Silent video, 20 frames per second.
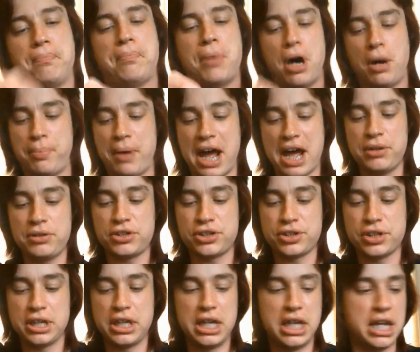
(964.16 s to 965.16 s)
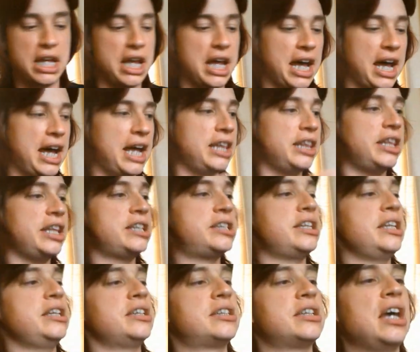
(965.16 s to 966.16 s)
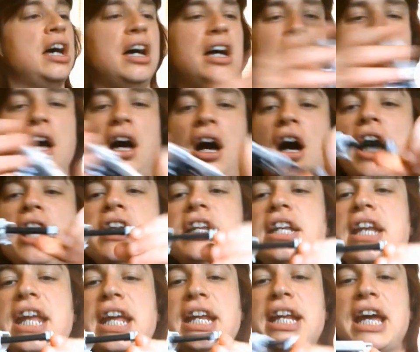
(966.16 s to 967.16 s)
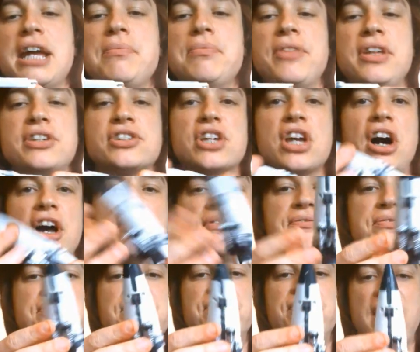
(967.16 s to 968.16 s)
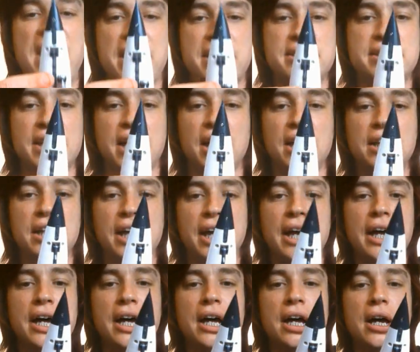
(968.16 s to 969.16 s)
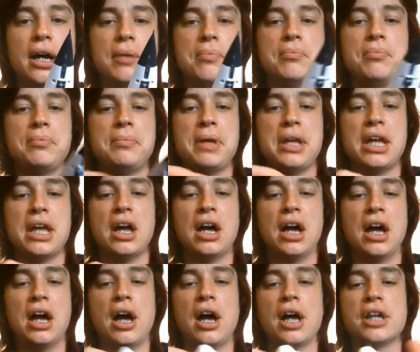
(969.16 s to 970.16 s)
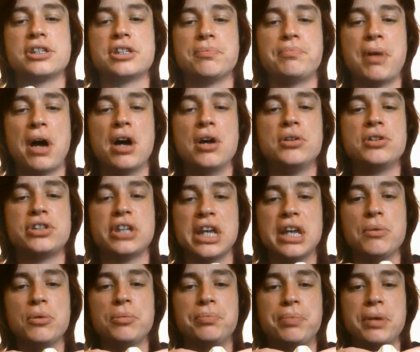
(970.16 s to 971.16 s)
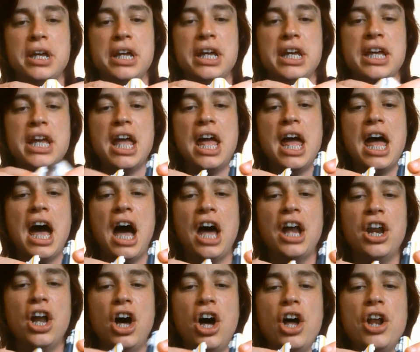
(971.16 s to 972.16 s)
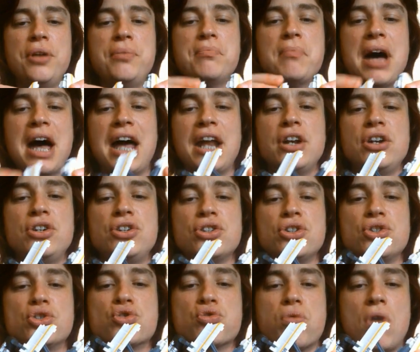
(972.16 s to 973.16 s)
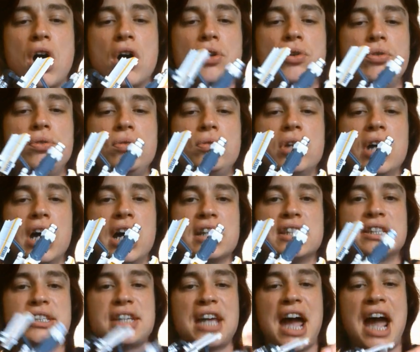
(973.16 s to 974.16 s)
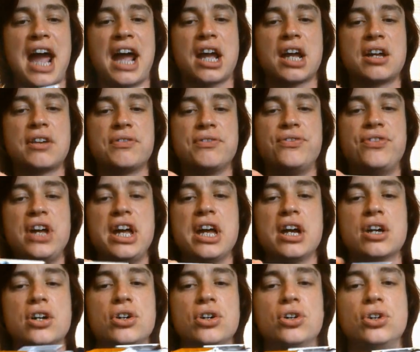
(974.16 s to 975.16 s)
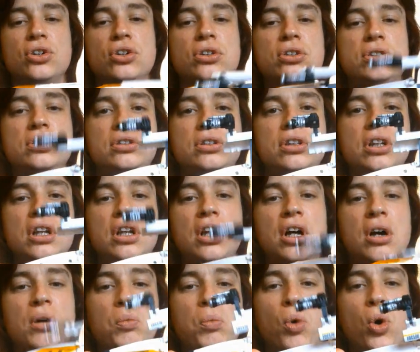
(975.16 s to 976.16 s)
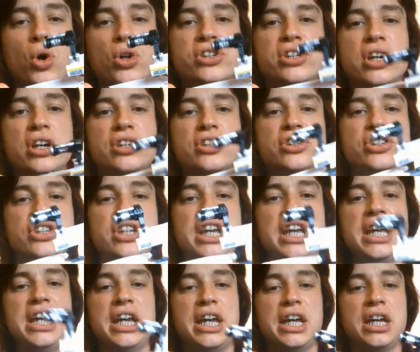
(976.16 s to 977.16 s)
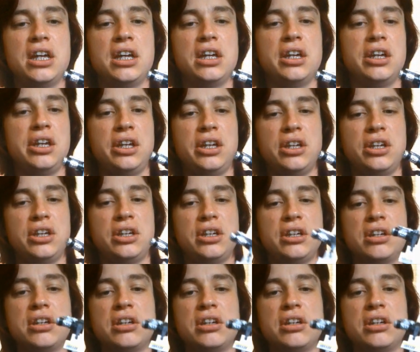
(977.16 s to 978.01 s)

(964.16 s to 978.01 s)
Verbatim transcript: pop out. And this is, uh, I nicknamed this guy Vector. Um, I suppose he would be an unmanned drone attack vehicle, water skiing,